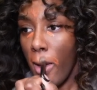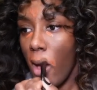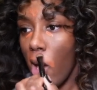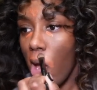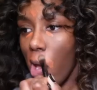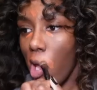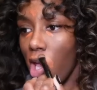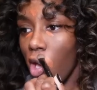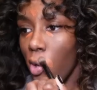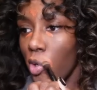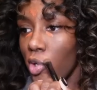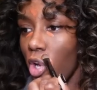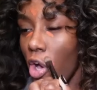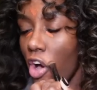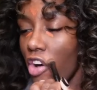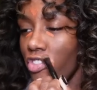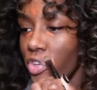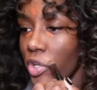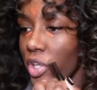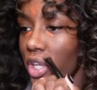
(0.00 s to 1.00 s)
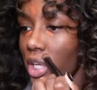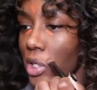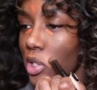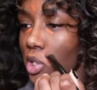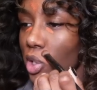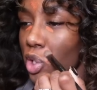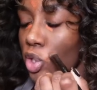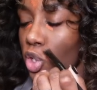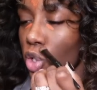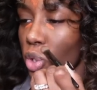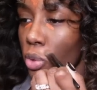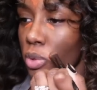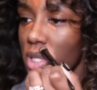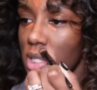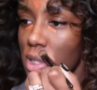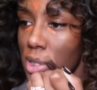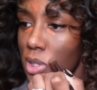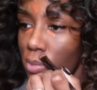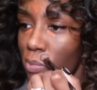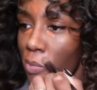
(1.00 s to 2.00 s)
I held off on getting the
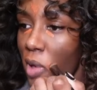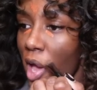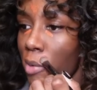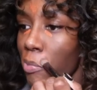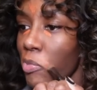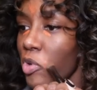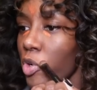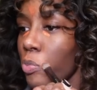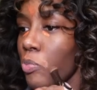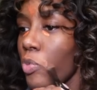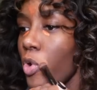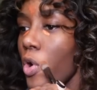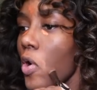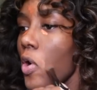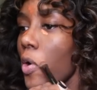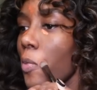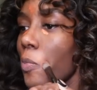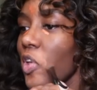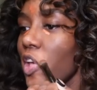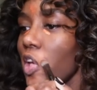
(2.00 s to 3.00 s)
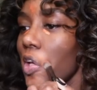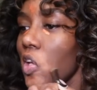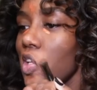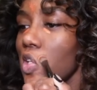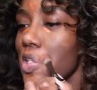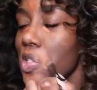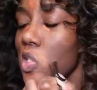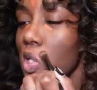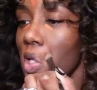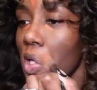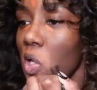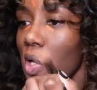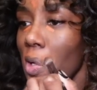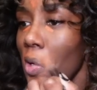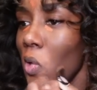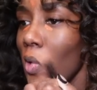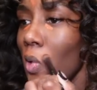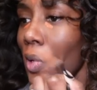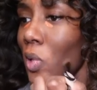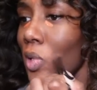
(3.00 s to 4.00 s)
newest MacBook Pro because
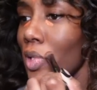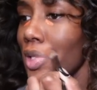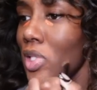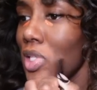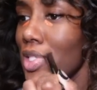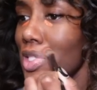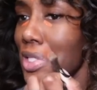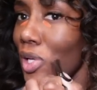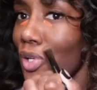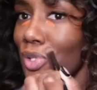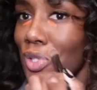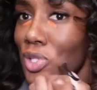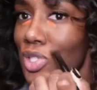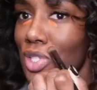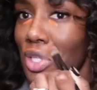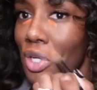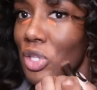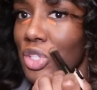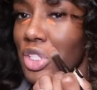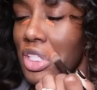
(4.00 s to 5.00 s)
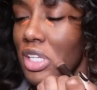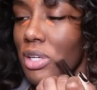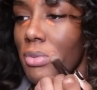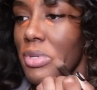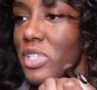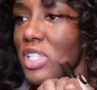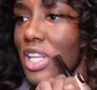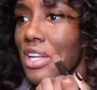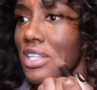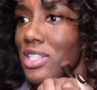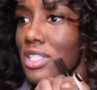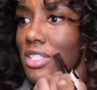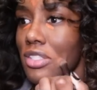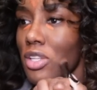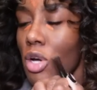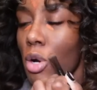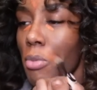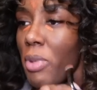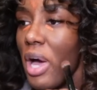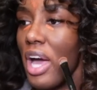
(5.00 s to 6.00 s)
the sales associate was like, just
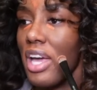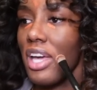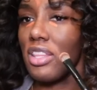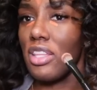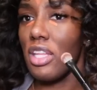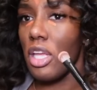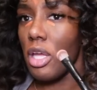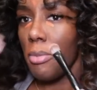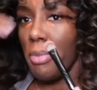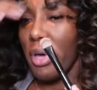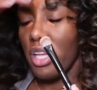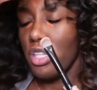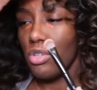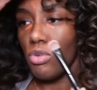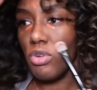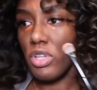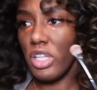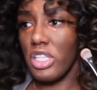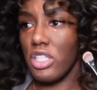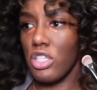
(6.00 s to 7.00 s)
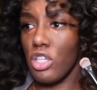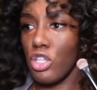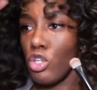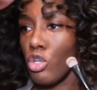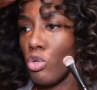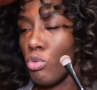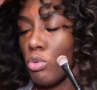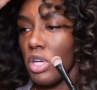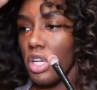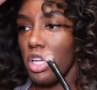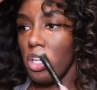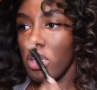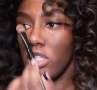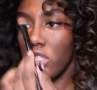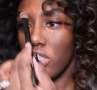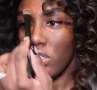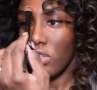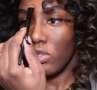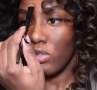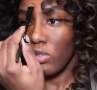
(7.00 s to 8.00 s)
don't buy it. They're about to release a new one
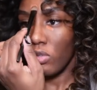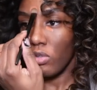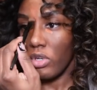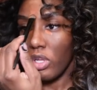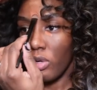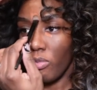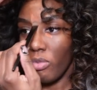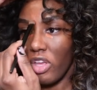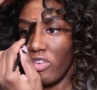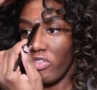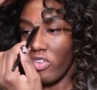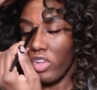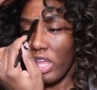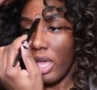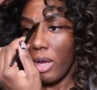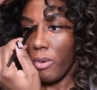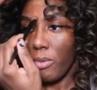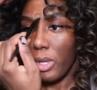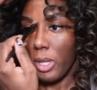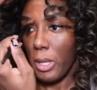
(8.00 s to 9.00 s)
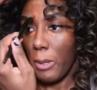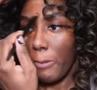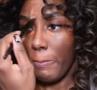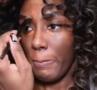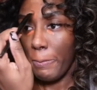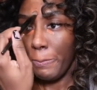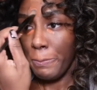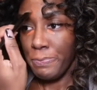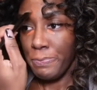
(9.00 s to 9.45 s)
soon and wait for that one